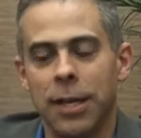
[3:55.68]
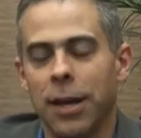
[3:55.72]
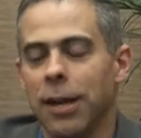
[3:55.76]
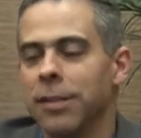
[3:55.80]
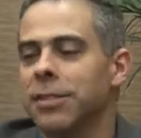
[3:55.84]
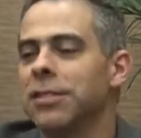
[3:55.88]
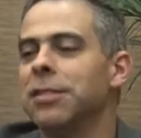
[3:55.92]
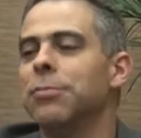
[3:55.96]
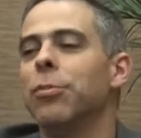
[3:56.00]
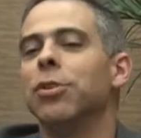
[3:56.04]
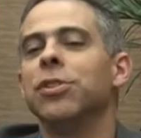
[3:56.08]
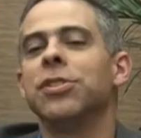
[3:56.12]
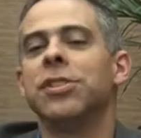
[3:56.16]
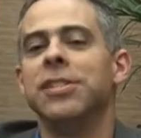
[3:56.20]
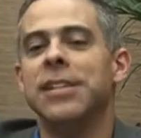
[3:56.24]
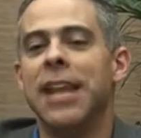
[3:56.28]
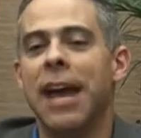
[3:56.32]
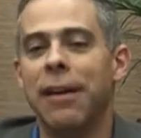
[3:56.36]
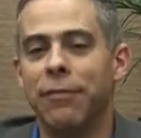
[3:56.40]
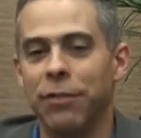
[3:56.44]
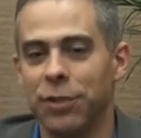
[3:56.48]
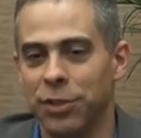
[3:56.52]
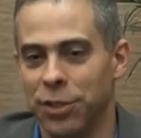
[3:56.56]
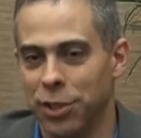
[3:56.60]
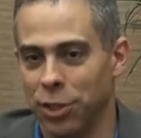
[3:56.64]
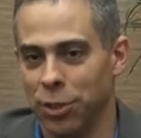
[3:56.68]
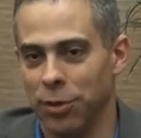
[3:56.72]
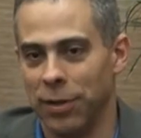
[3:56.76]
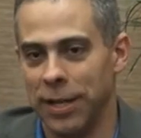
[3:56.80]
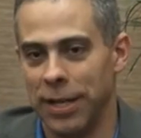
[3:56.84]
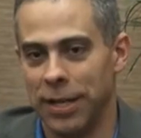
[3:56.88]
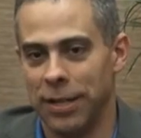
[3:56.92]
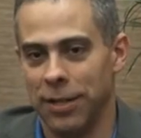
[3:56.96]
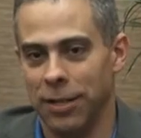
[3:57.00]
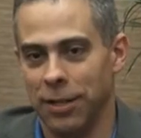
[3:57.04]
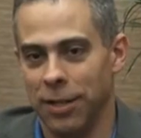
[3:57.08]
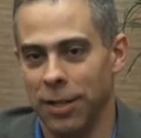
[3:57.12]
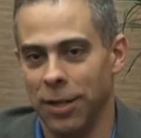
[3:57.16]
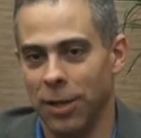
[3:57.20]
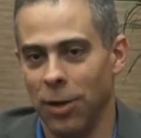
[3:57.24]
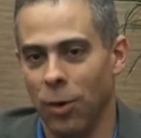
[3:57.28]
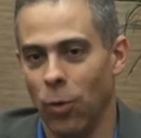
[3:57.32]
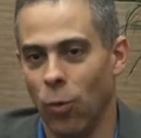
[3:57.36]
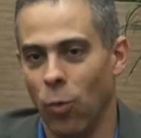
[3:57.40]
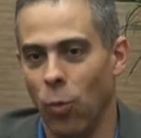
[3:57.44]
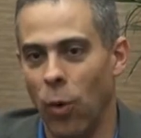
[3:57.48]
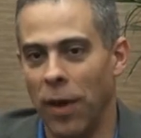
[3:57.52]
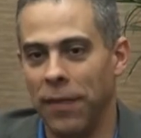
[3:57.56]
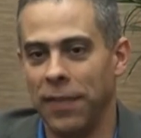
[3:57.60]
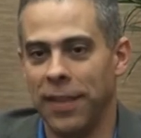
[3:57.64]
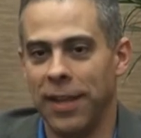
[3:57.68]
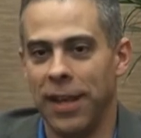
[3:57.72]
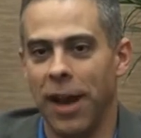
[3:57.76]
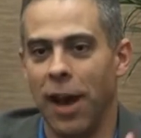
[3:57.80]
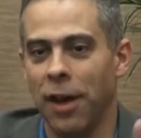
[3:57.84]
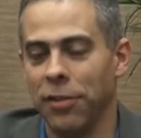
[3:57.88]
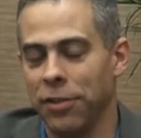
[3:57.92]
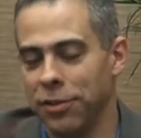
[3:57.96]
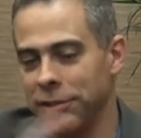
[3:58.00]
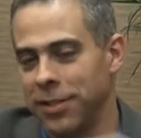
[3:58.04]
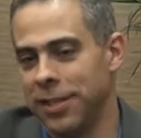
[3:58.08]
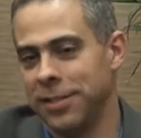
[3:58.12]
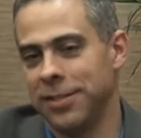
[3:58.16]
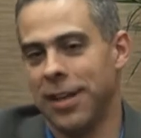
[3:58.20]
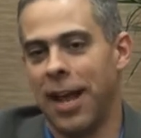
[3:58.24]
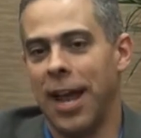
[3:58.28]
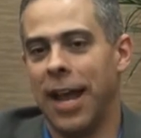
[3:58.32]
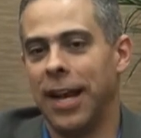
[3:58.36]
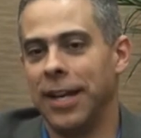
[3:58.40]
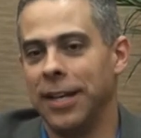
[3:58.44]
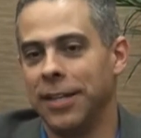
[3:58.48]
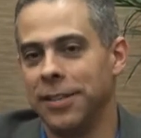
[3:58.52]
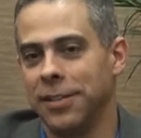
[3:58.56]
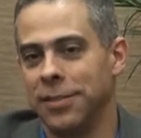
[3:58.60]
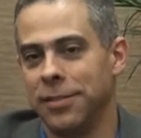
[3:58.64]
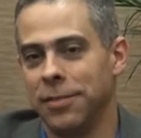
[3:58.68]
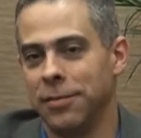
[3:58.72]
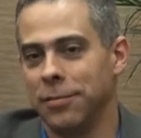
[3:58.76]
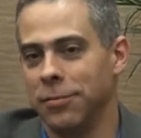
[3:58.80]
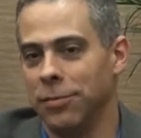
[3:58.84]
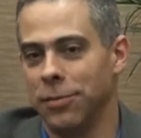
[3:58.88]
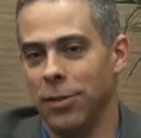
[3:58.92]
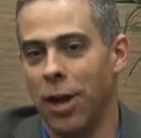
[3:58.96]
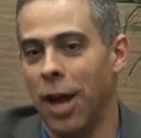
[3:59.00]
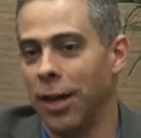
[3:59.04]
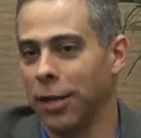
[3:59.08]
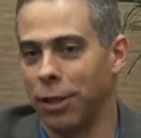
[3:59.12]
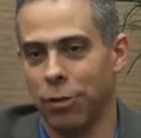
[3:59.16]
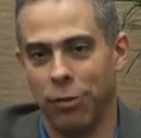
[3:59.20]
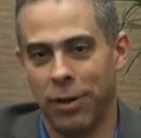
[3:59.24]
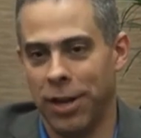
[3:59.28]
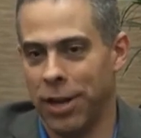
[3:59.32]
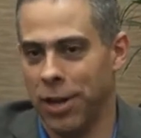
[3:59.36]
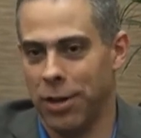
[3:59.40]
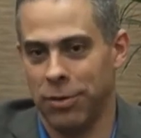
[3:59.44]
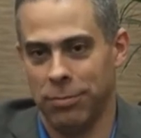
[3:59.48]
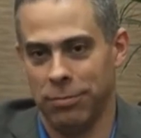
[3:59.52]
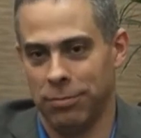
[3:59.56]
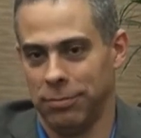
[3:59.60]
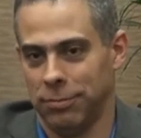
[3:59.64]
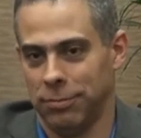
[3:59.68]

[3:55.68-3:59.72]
customers never do it when the other design is not Creo,